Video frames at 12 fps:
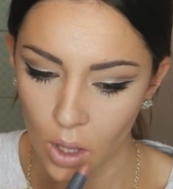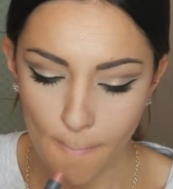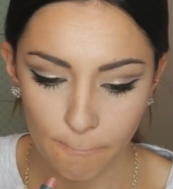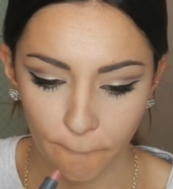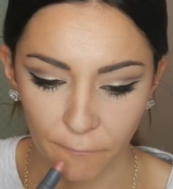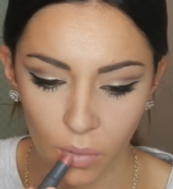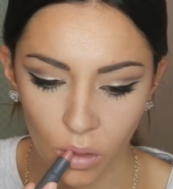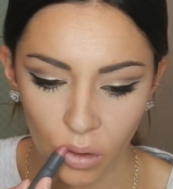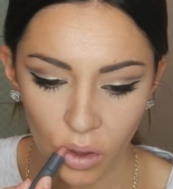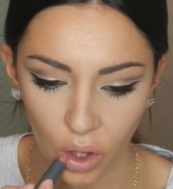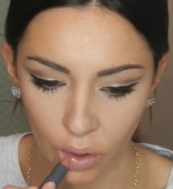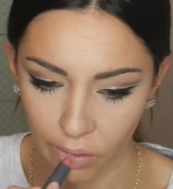are the focal
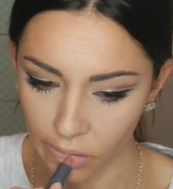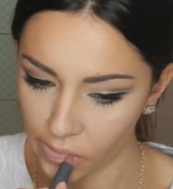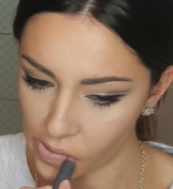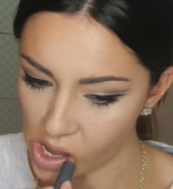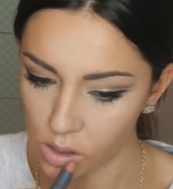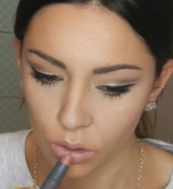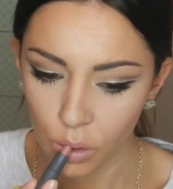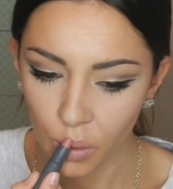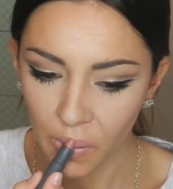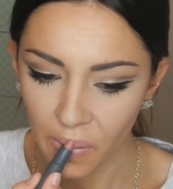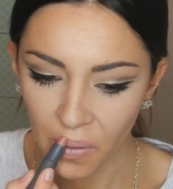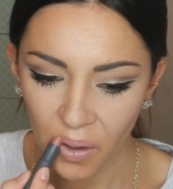point for this look and
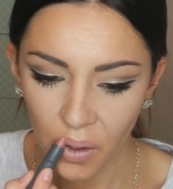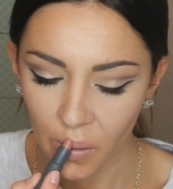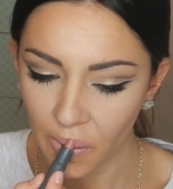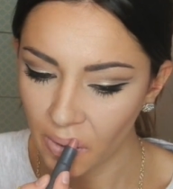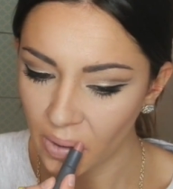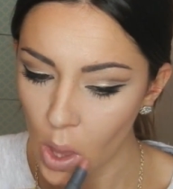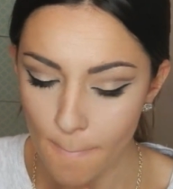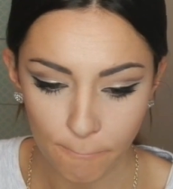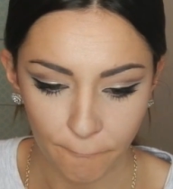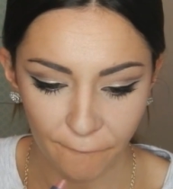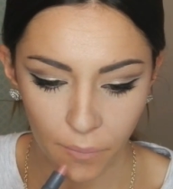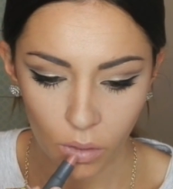I don't want to be
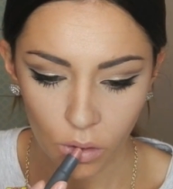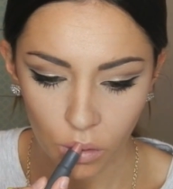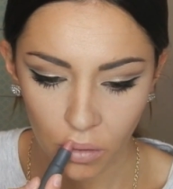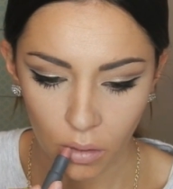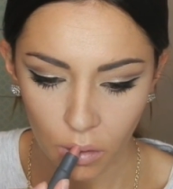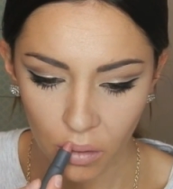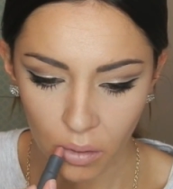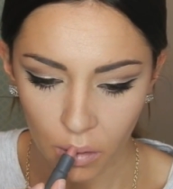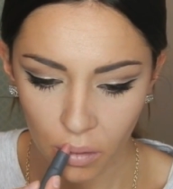too bold.